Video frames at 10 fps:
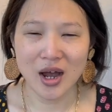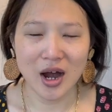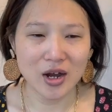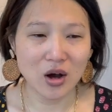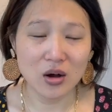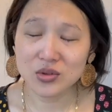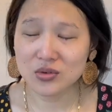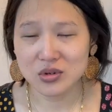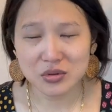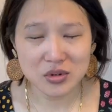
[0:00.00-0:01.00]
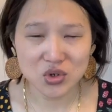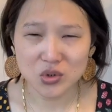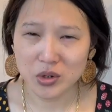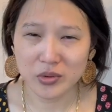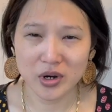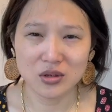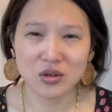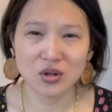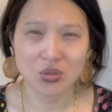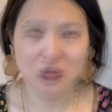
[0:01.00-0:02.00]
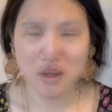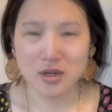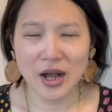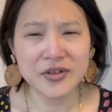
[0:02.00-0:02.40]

I also do enjoy wearing the clothes.